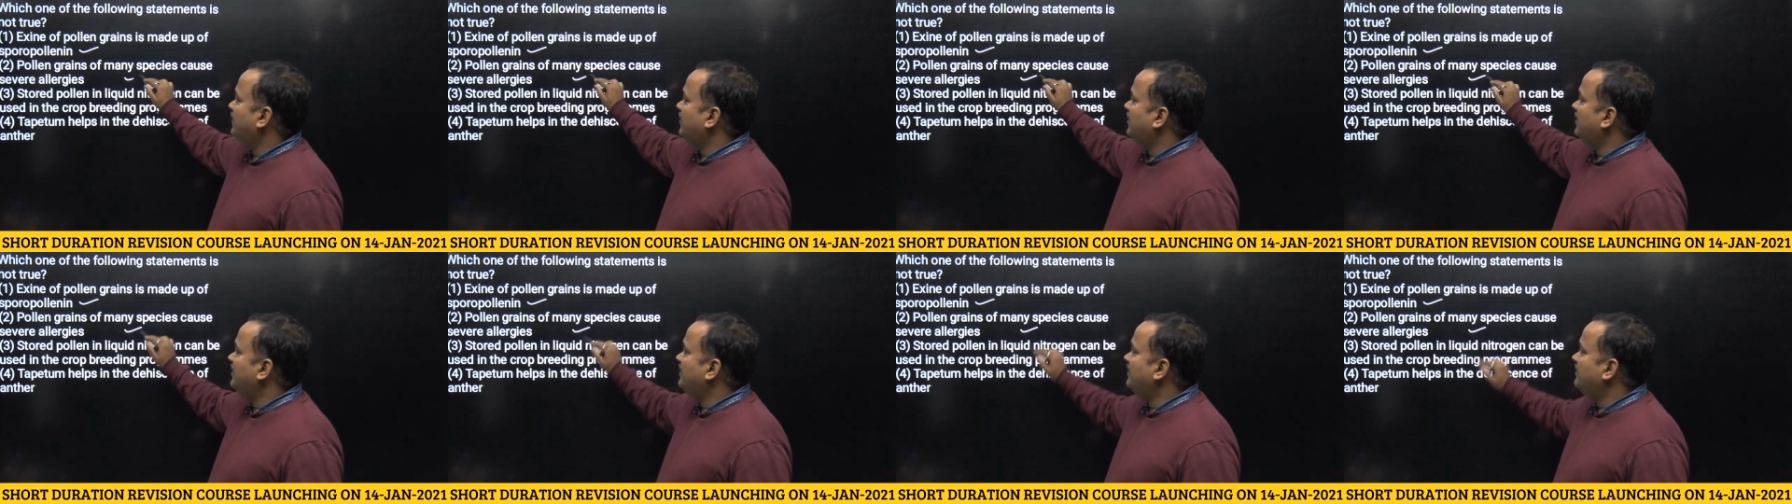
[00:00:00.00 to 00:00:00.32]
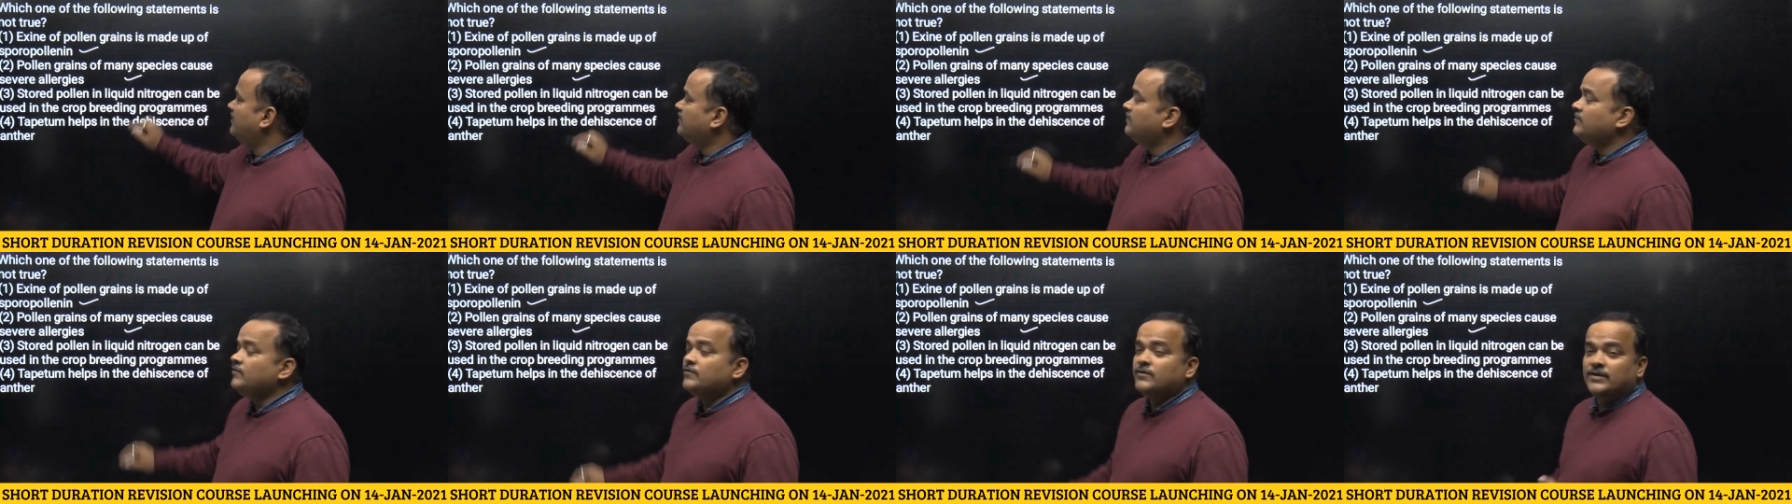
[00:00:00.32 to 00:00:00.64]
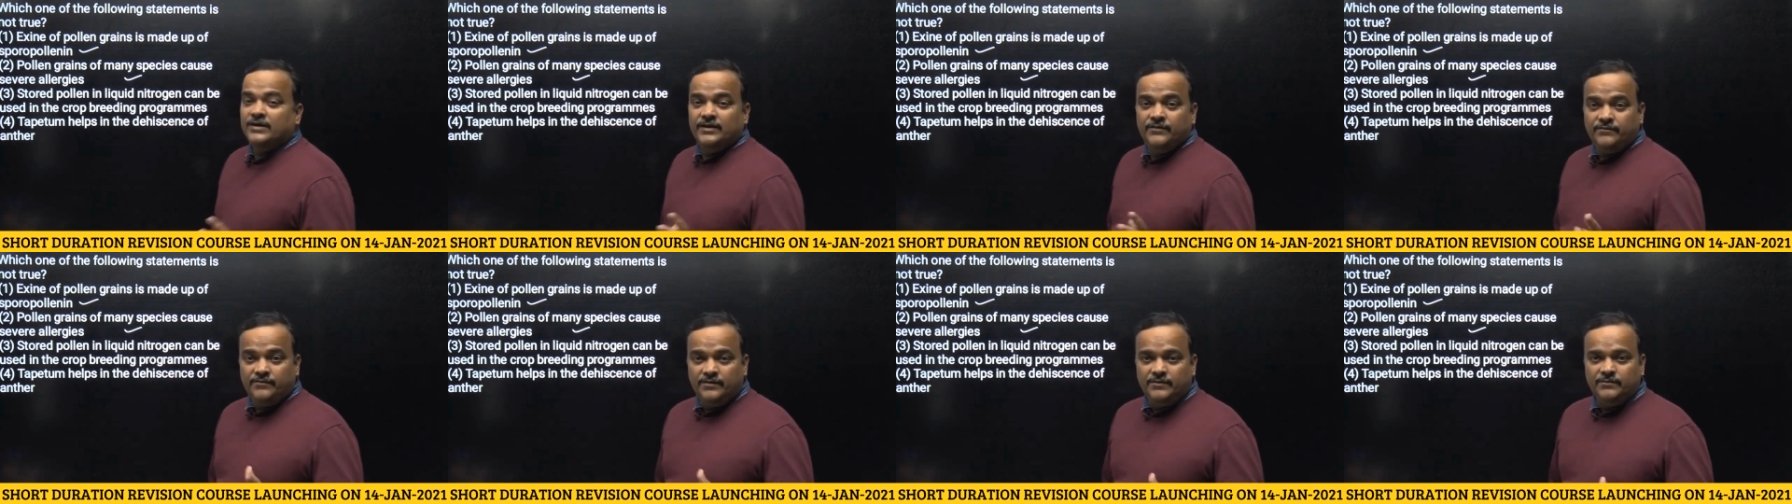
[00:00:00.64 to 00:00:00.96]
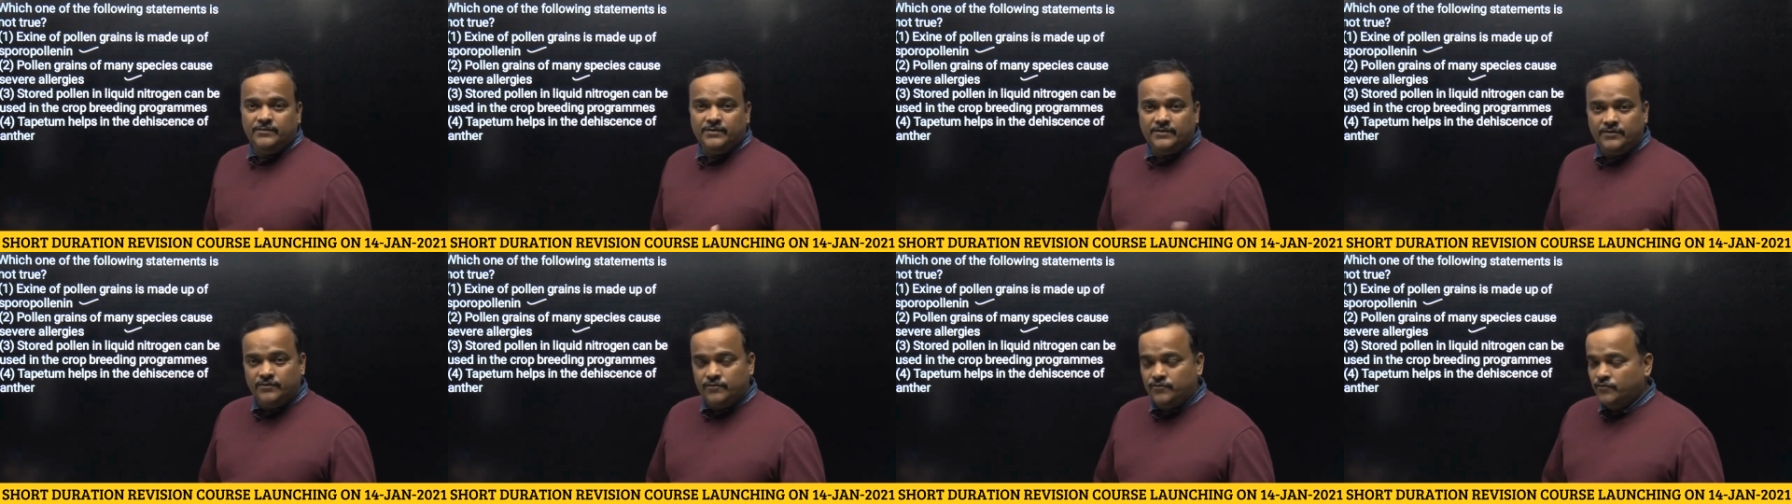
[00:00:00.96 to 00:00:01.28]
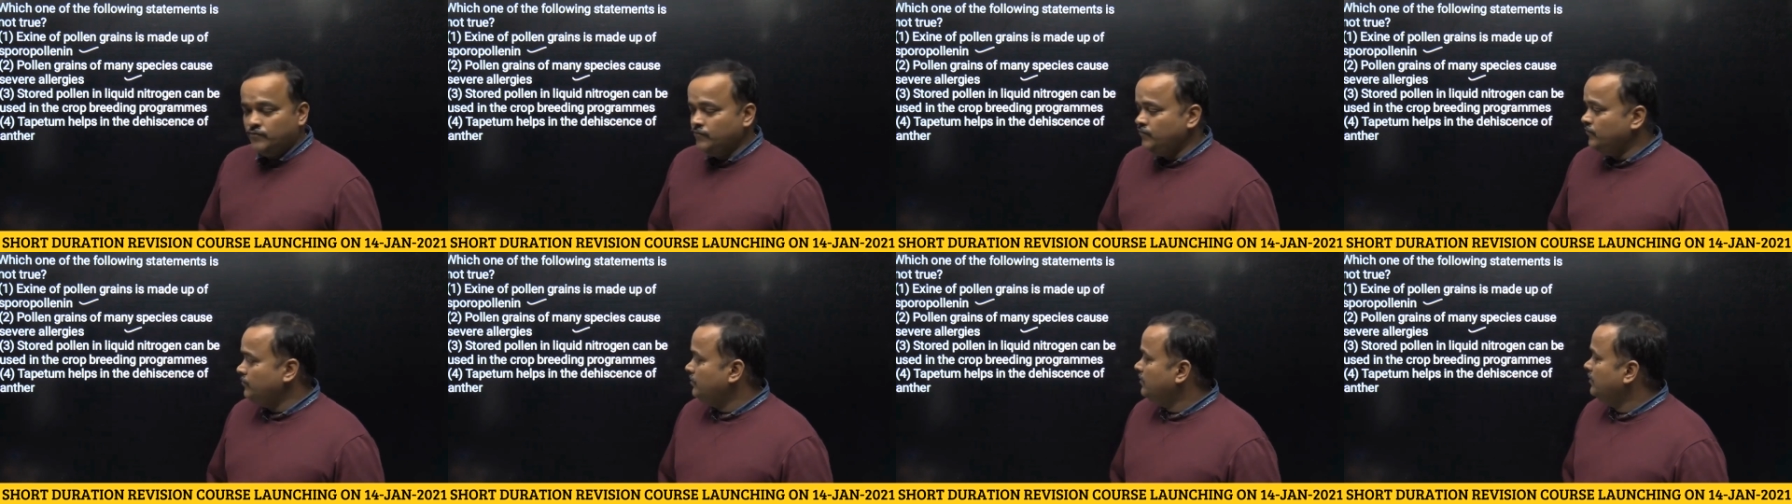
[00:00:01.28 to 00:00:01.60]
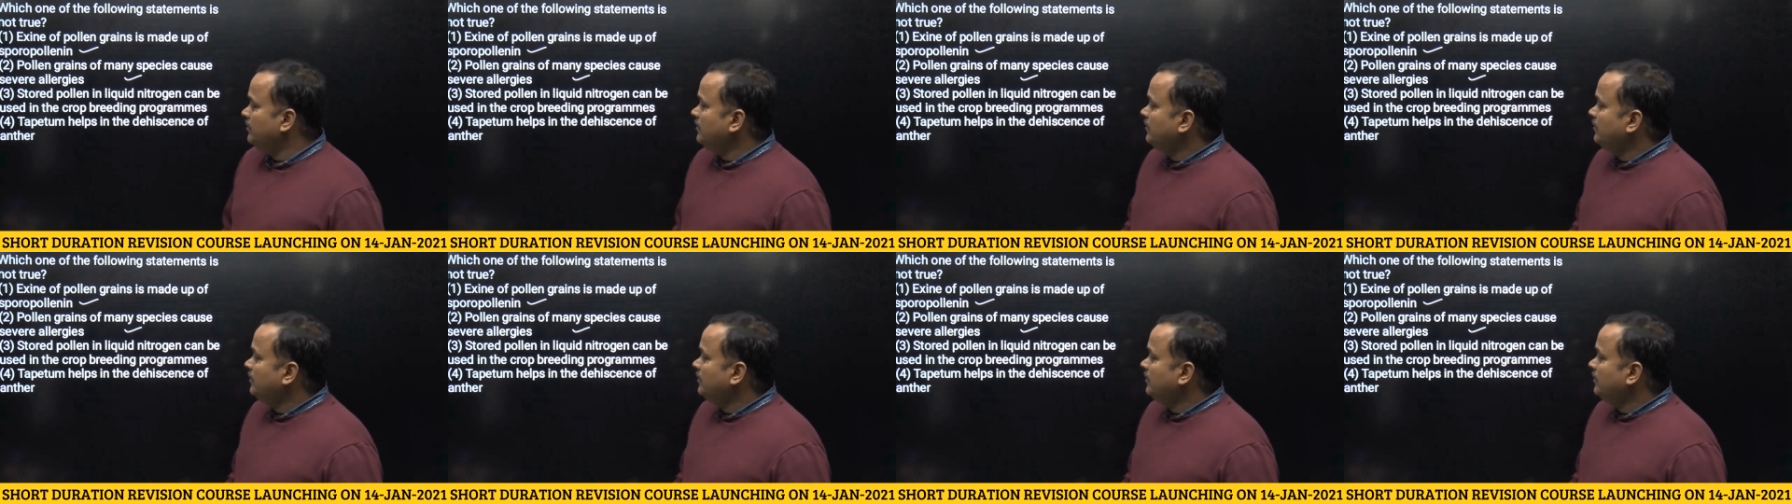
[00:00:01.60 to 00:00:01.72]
pollen allergy or hay fever. True.